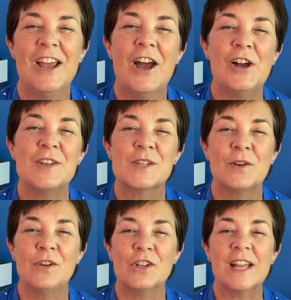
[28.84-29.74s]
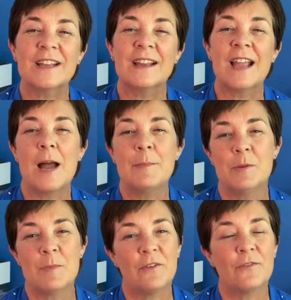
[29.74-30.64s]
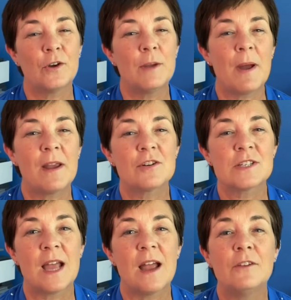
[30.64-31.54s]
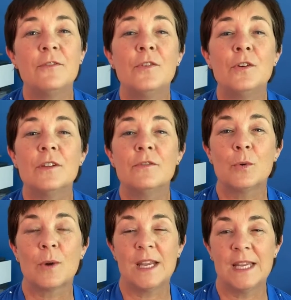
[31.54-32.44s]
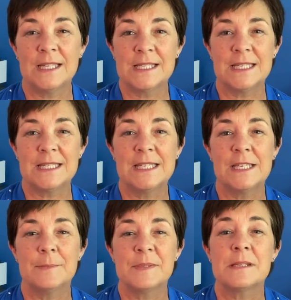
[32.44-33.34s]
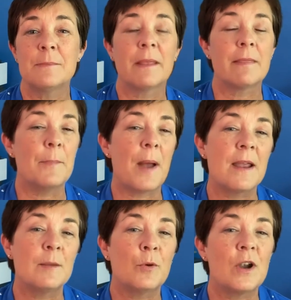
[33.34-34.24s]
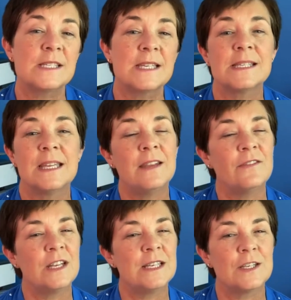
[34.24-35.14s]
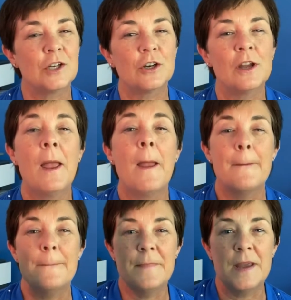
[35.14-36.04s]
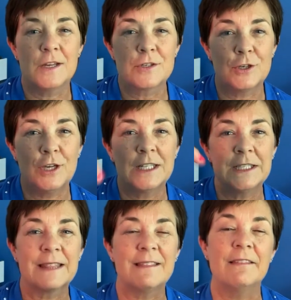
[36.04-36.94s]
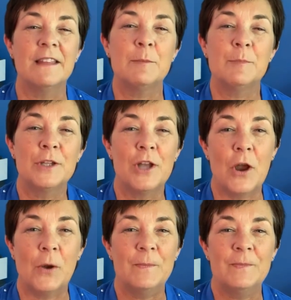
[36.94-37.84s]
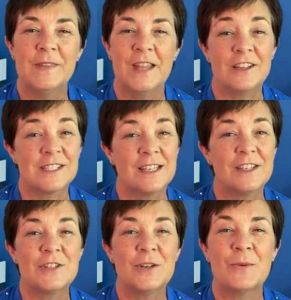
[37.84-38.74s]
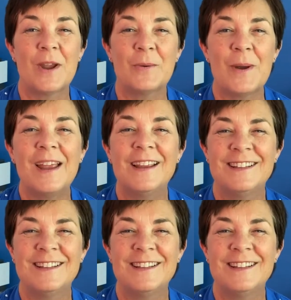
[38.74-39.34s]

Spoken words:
Also, if you'd like a copy of my free buyer's guide full of great hints and tips to make the buying process even easier, make sure you click the link below. I'll send it to you right away.